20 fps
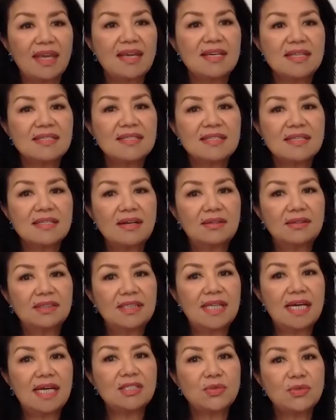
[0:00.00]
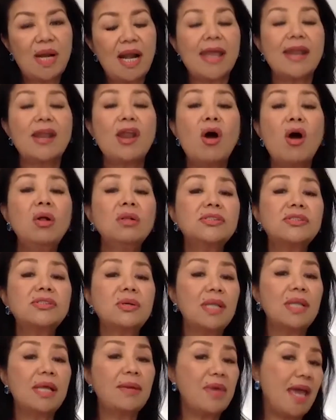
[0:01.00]
So that's what, and also
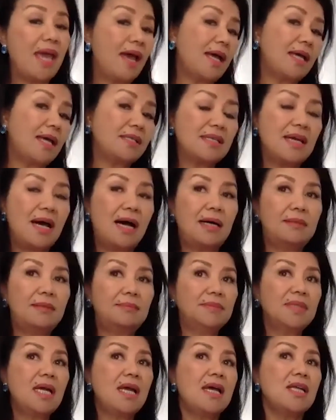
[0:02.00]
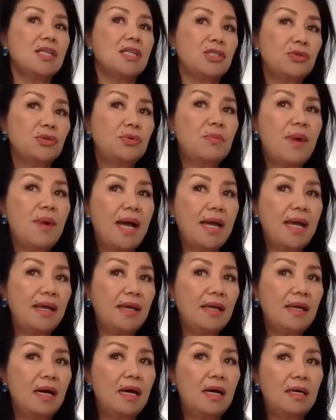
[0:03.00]
let me add um, to
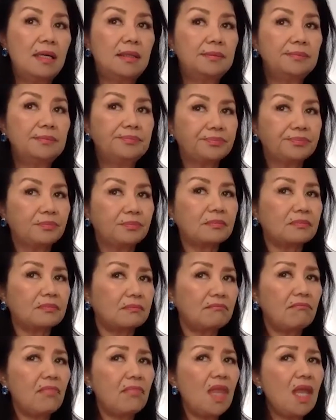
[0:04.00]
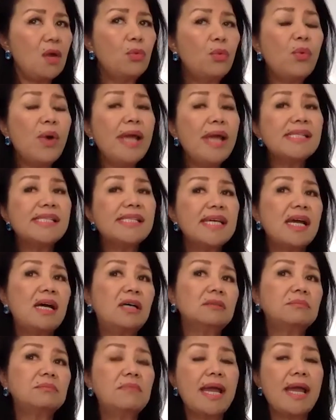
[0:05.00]
my um, renting
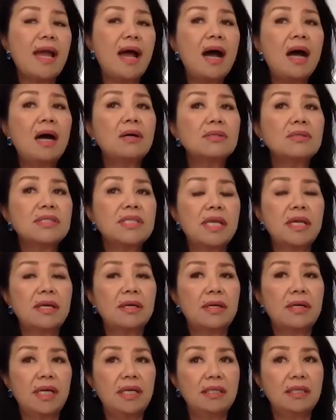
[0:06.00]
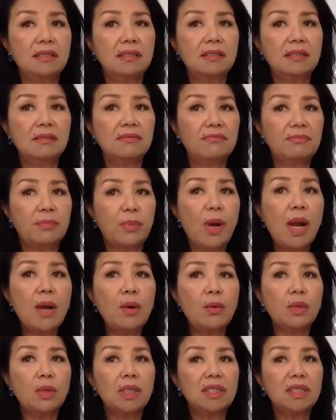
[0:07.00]
out my house here in
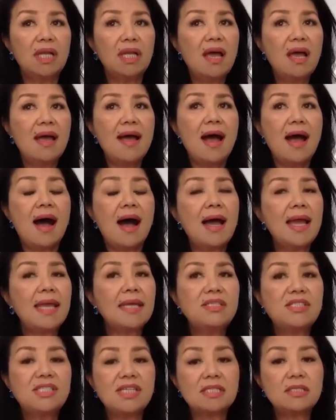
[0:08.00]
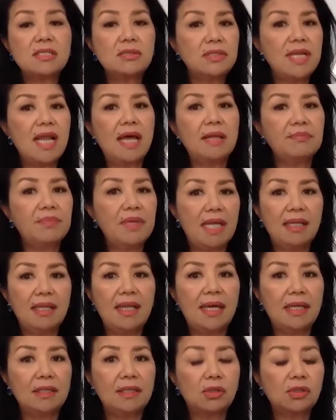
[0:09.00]
Brentwood, I just could not be a
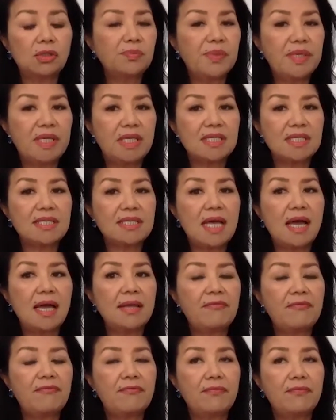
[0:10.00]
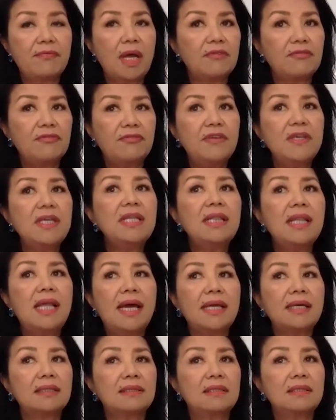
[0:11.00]
landlord because I, I feel
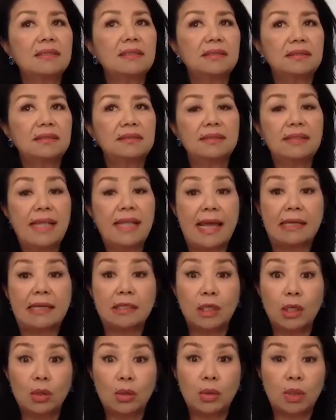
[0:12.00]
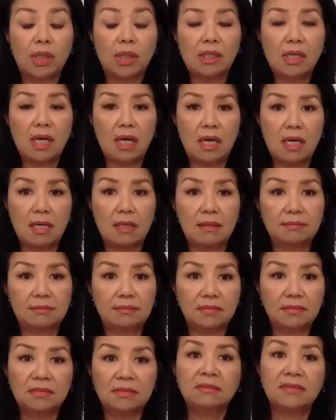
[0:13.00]
like the landlord,
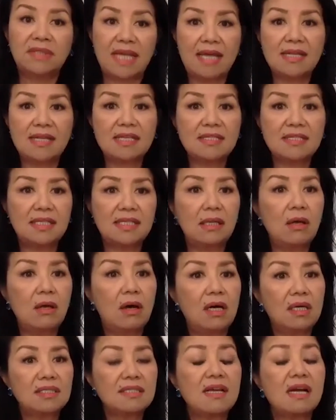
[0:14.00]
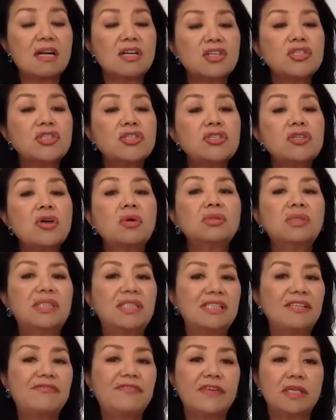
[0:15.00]
um, tenancy laws are so
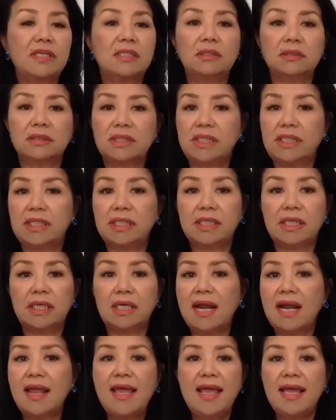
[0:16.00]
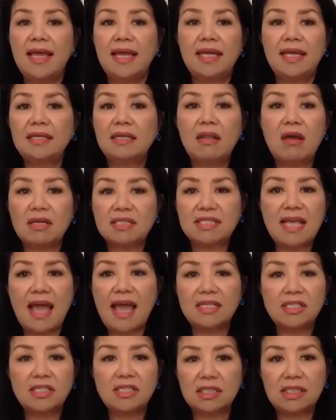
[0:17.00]
difficult here in Los
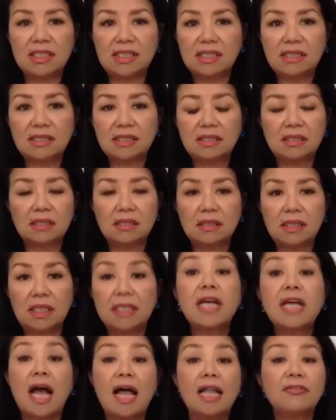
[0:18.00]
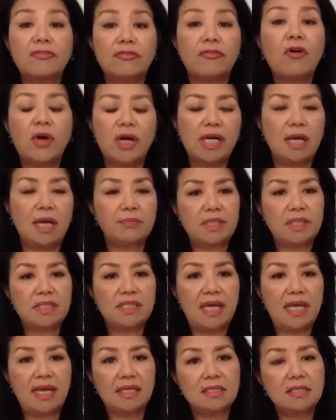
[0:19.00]
Angeles in California yeah. per se.